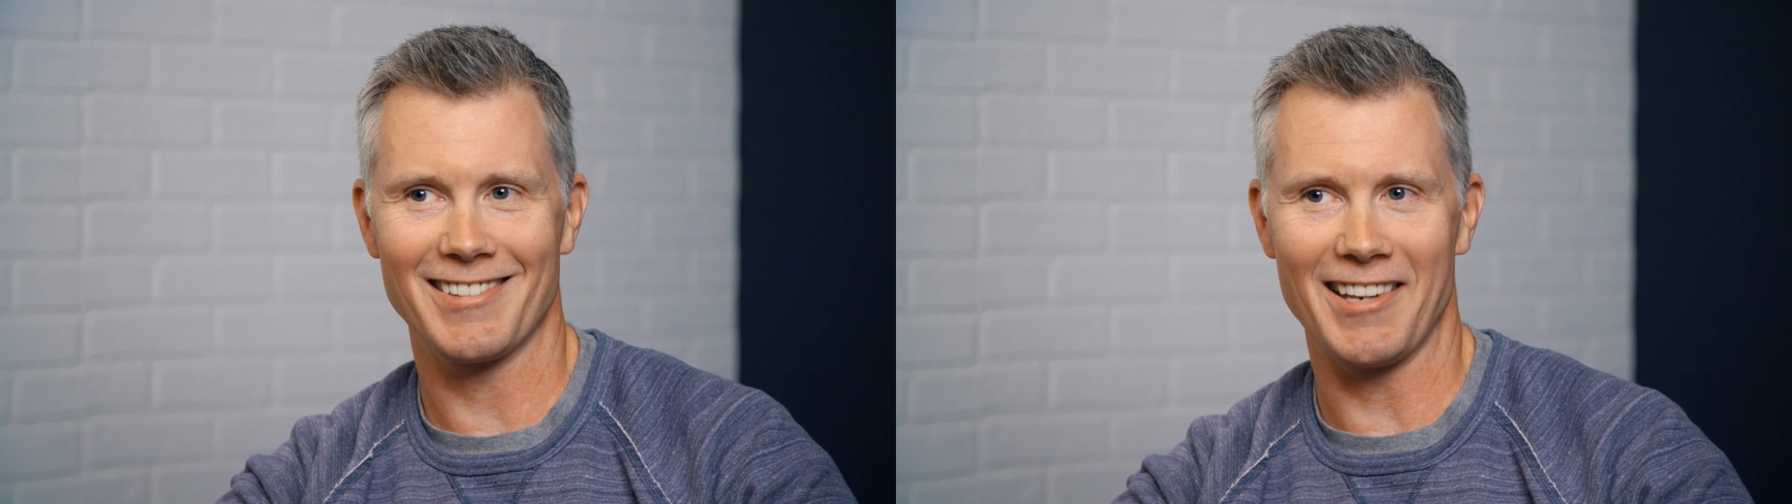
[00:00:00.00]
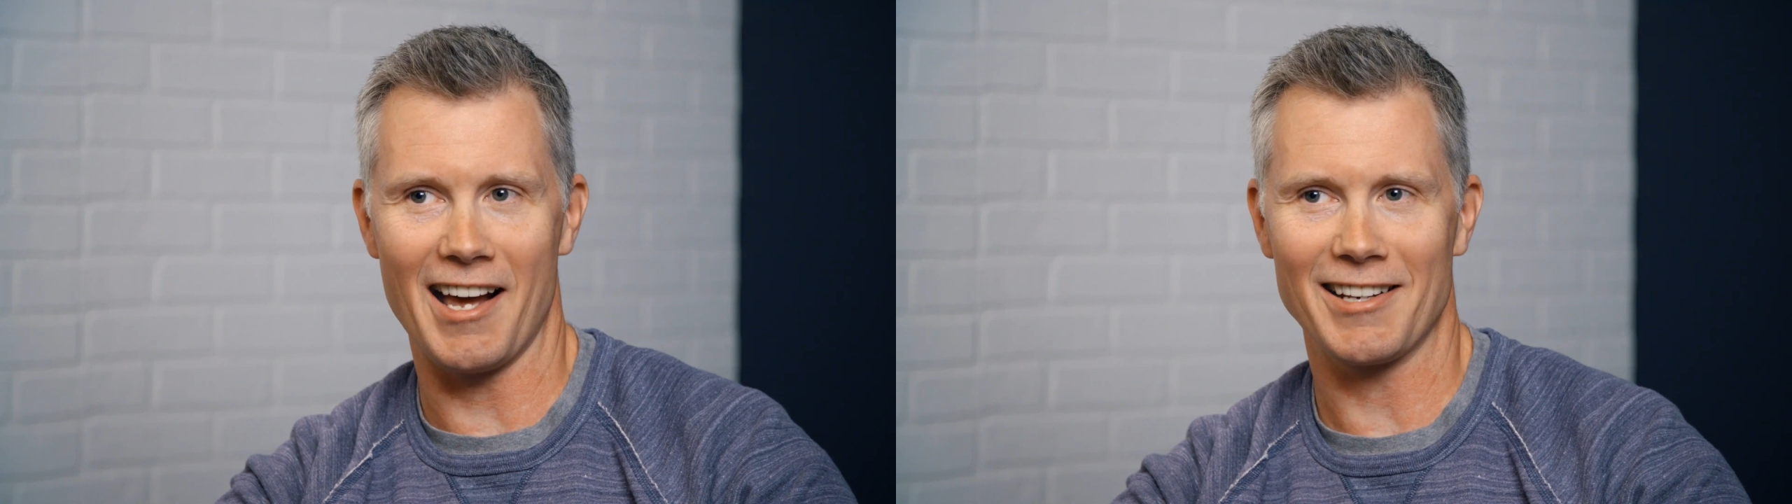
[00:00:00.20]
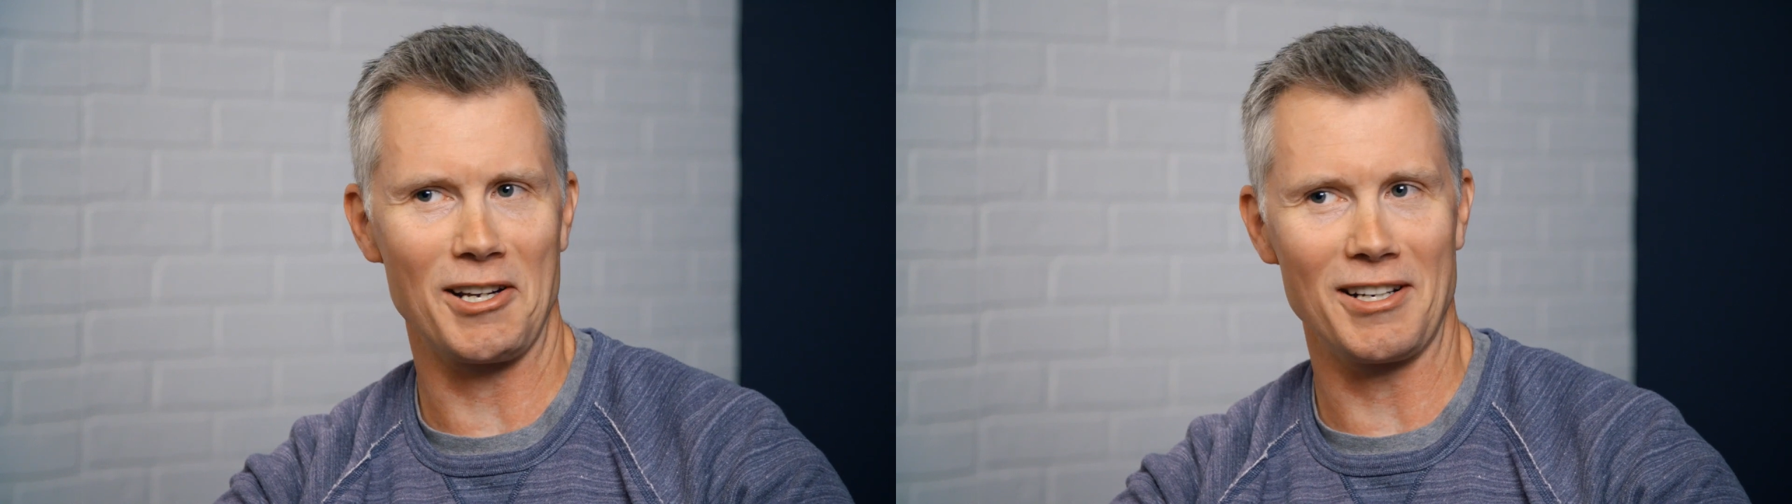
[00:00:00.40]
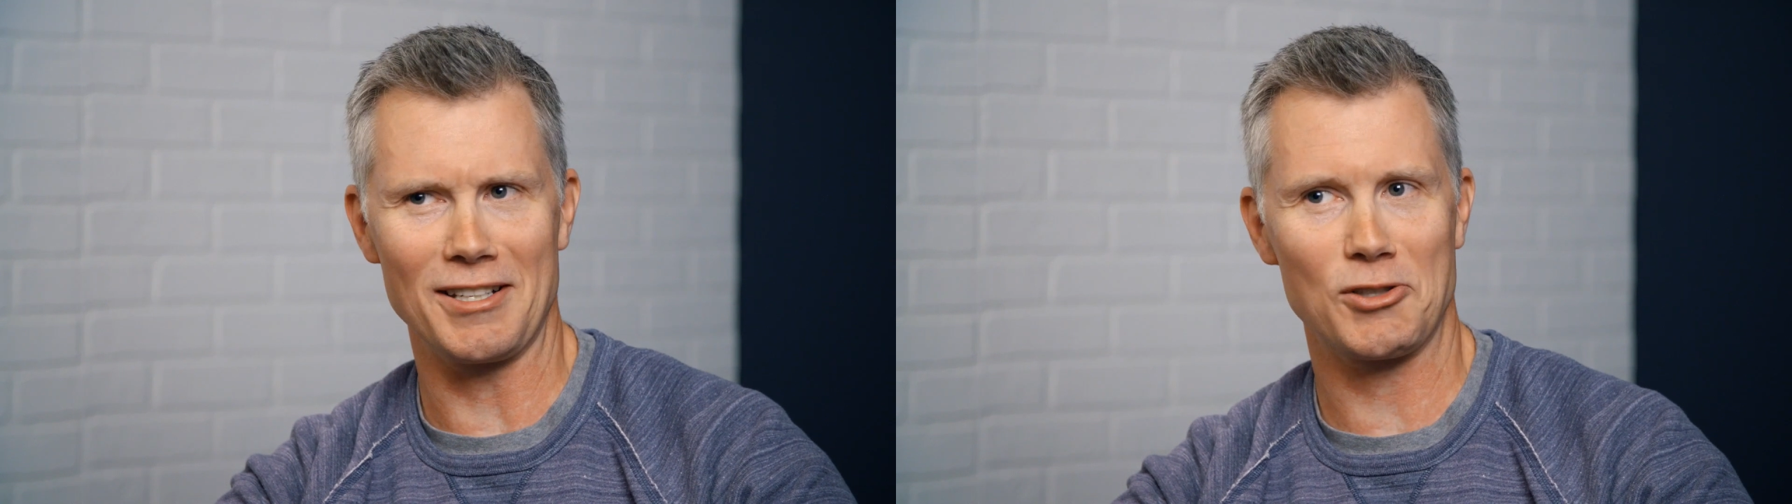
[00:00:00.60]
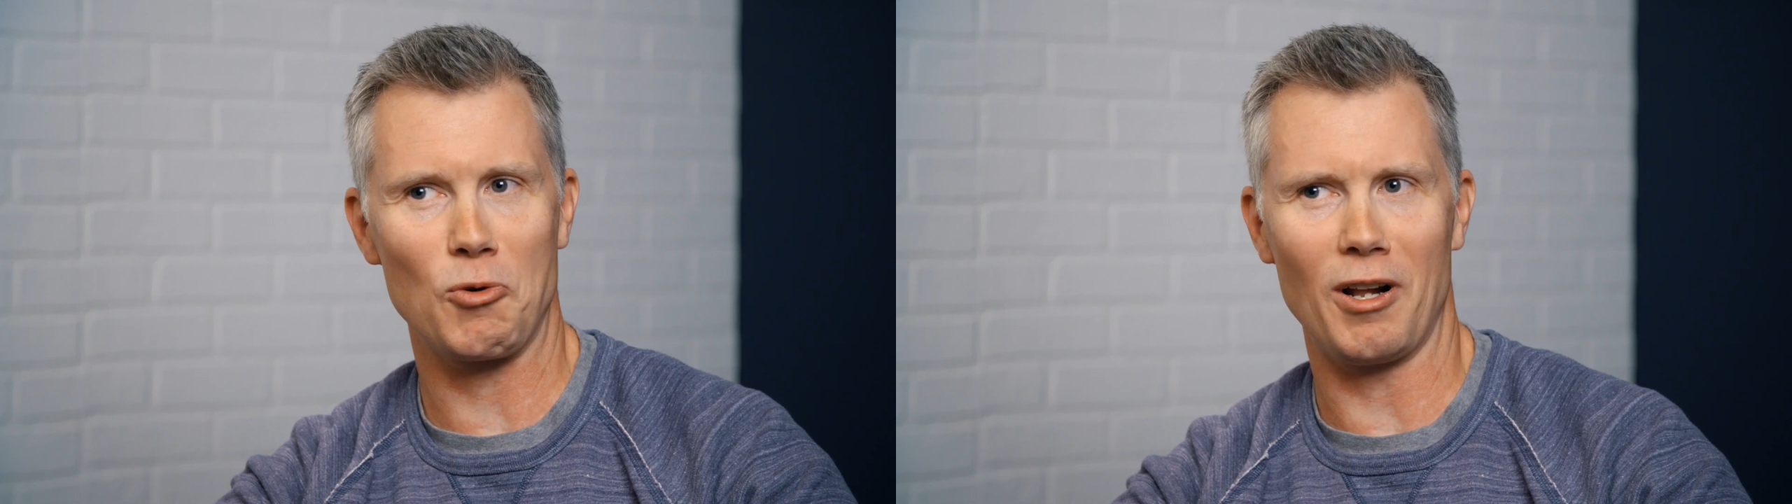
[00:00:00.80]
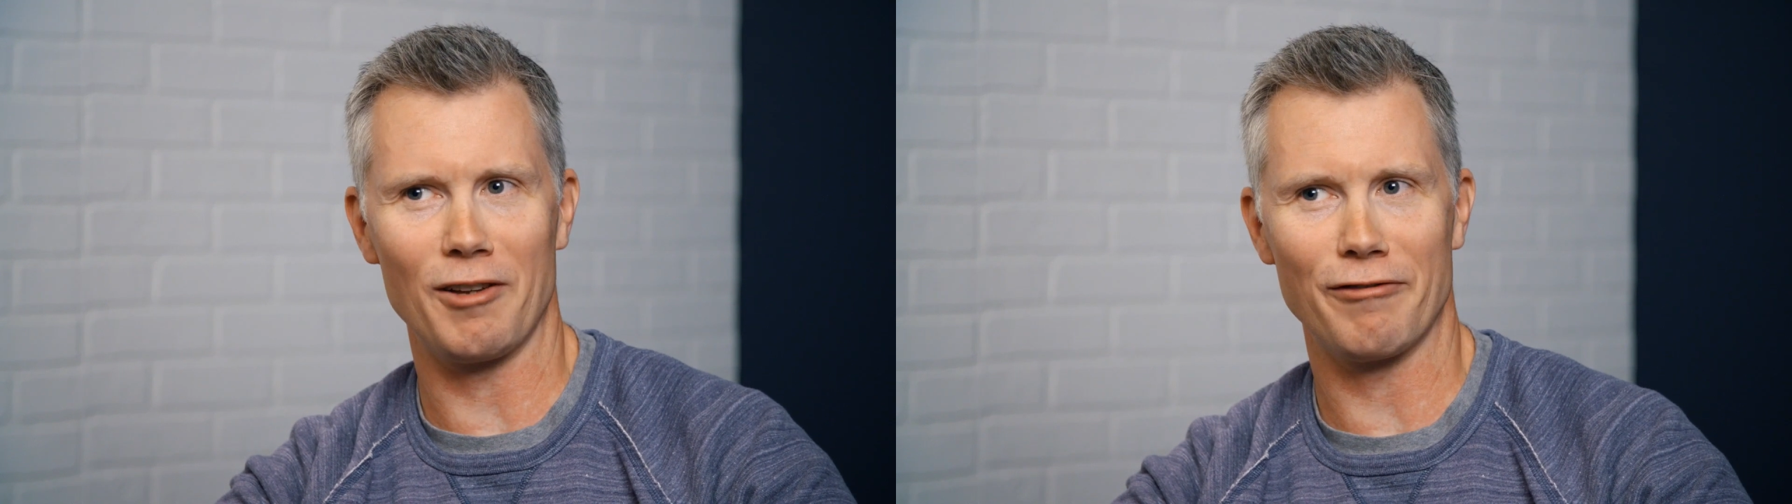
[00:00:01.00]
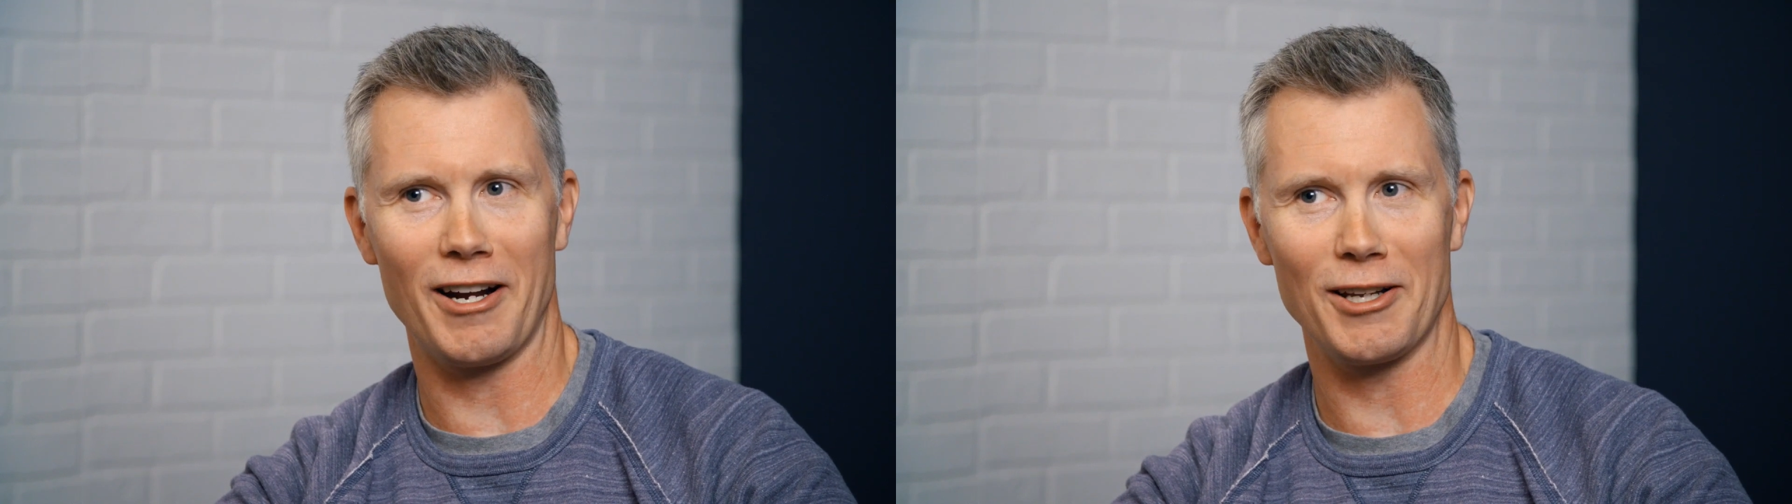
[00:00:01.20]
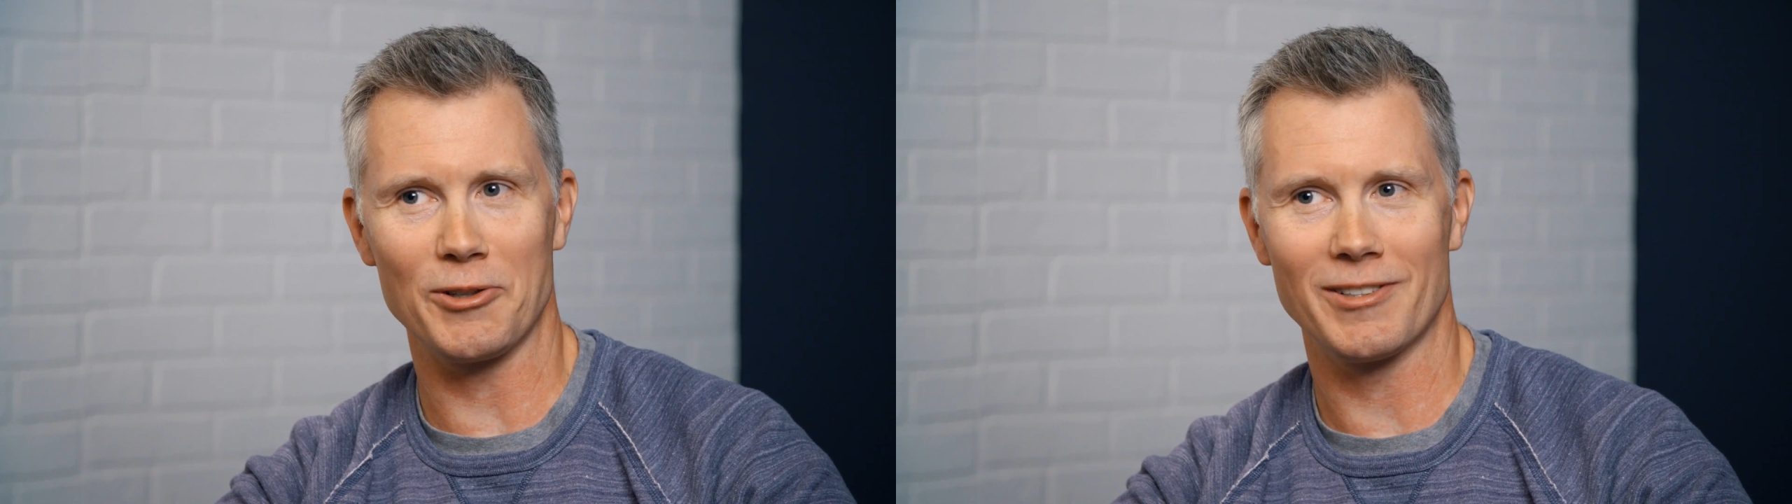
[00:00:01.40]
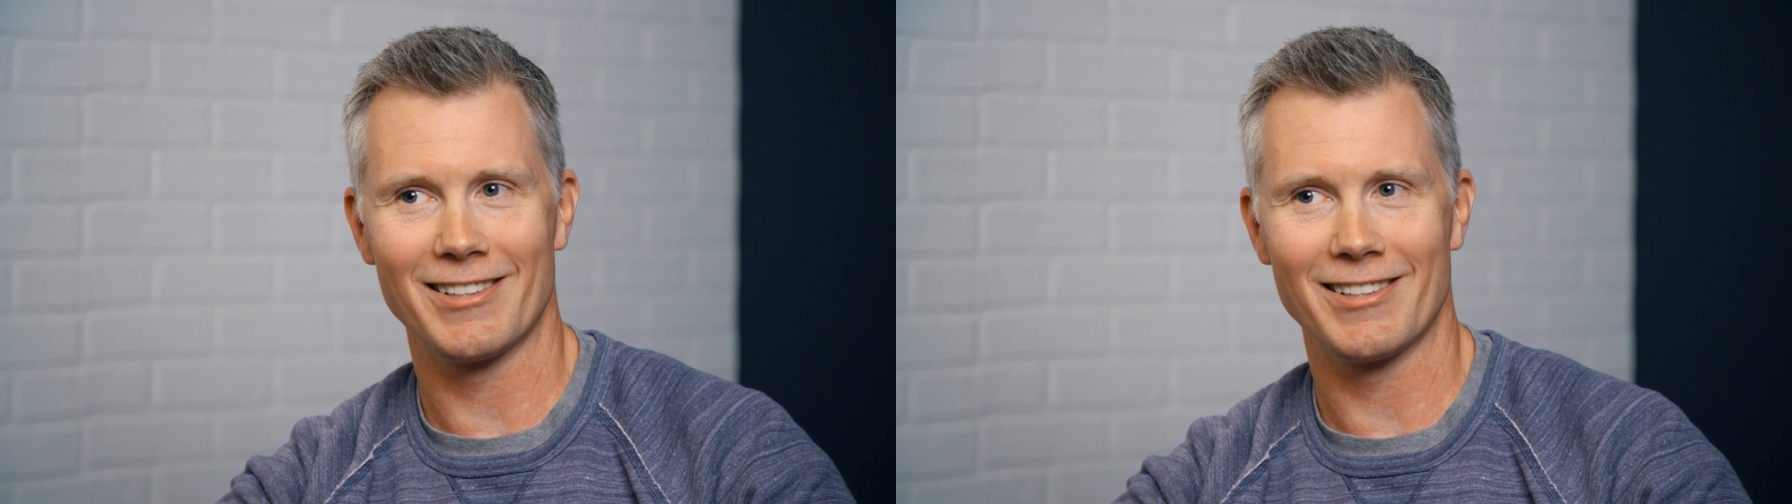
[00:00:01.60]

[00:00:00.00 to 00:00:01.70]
not going to disqualify you.